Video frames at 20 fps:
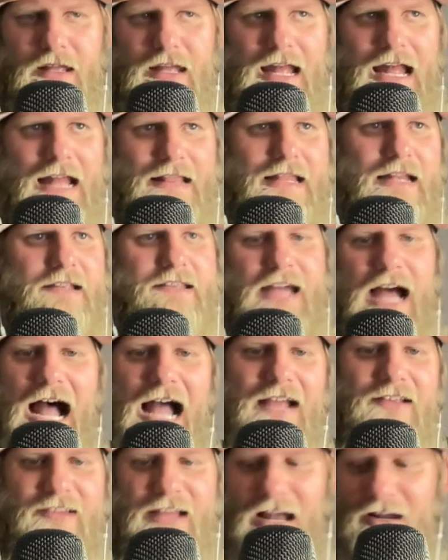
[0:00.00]
And then
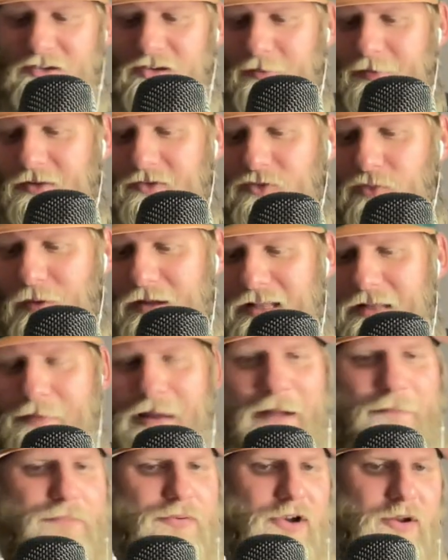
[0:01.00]
Ty's actually been swinging the
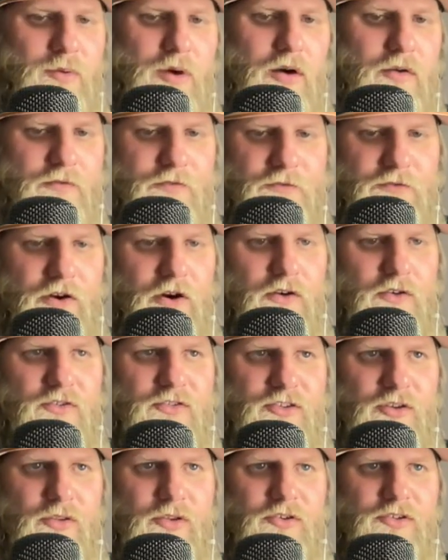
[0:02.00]
bat pretty well at first.
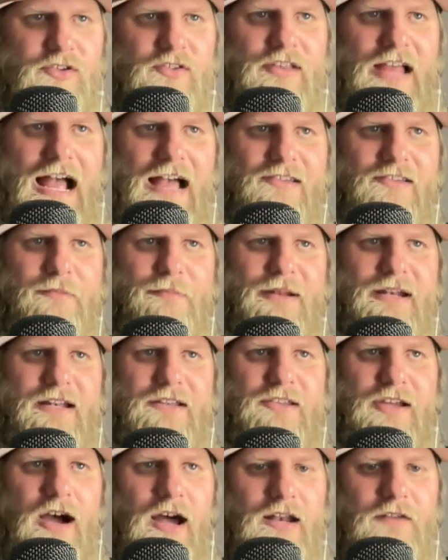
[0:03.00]
So there just hasn't been a
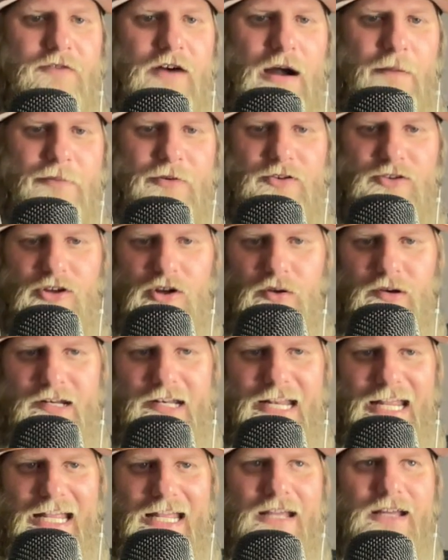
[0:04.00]
ton of
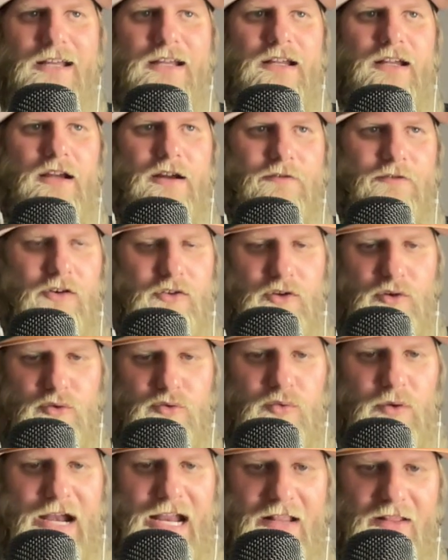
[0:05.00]
opportunity for
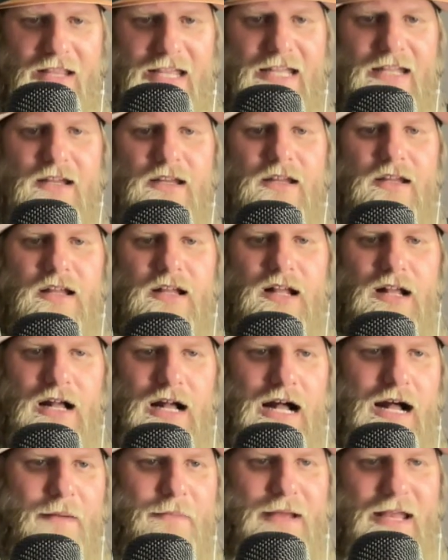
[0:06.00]
Luke Raley.
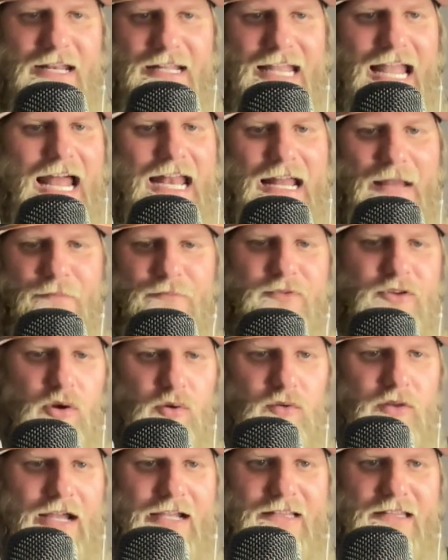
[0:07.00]
And again, I
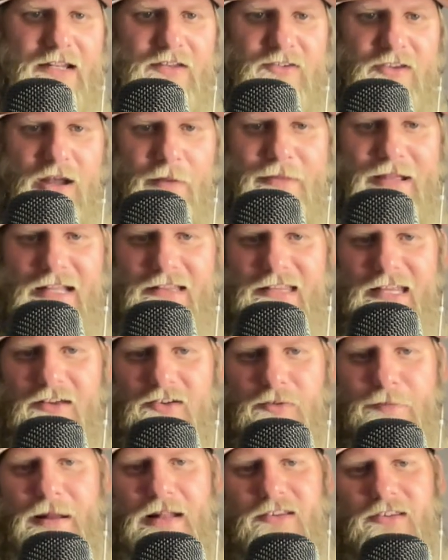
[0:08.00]
don't like that it's coming at the
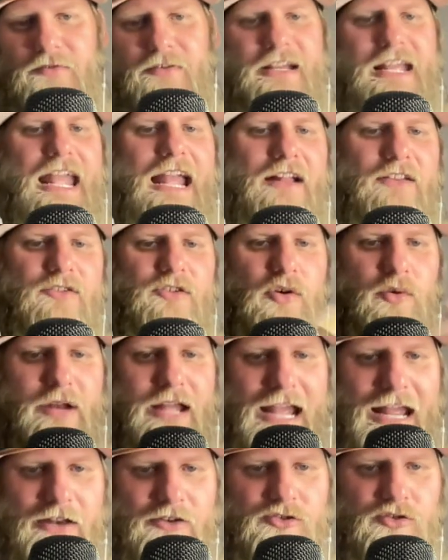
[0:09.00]
expense of a Canzone
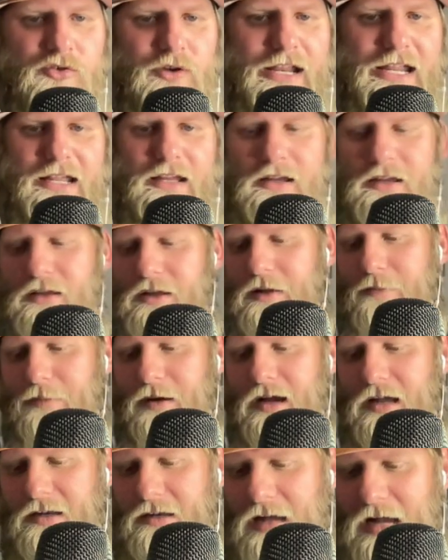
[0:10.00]
injury,
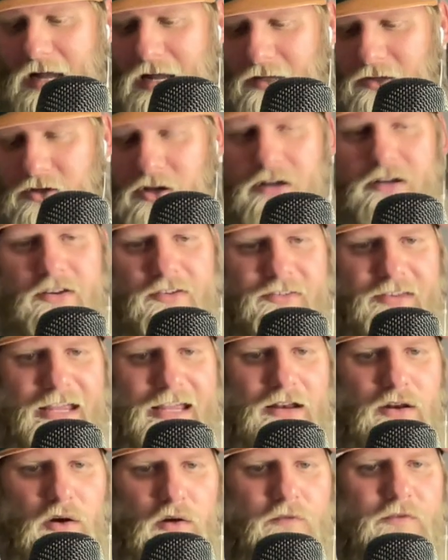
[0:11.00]
but good to
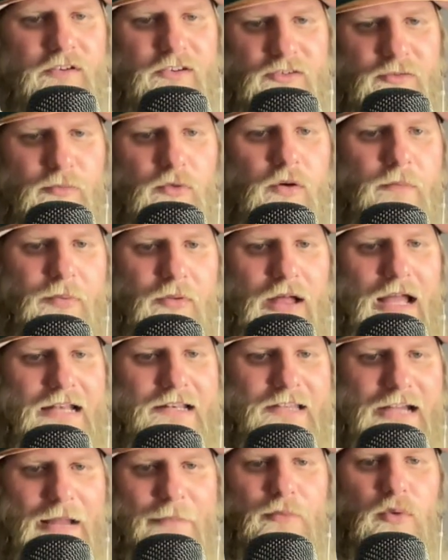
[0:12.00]
see, and hopefully some more
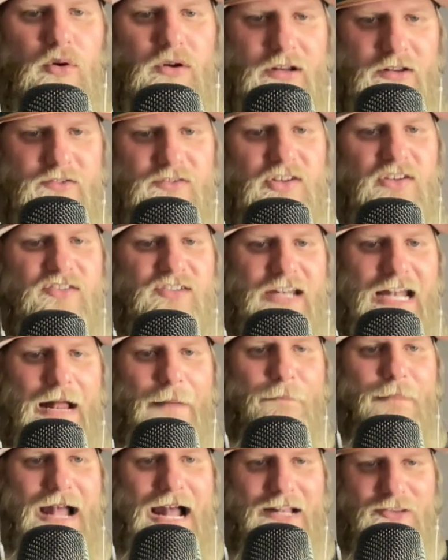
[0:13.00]
playing time, more consistent
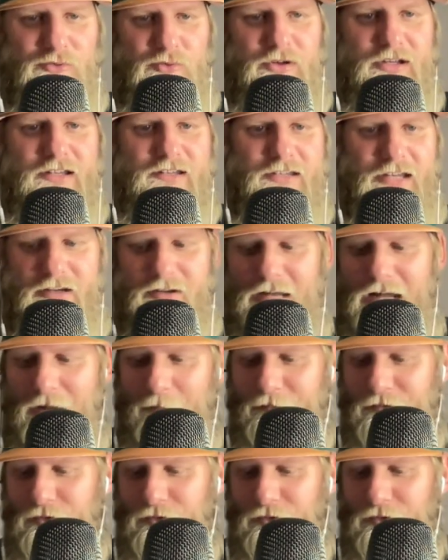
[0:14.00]
at-bats will continue to help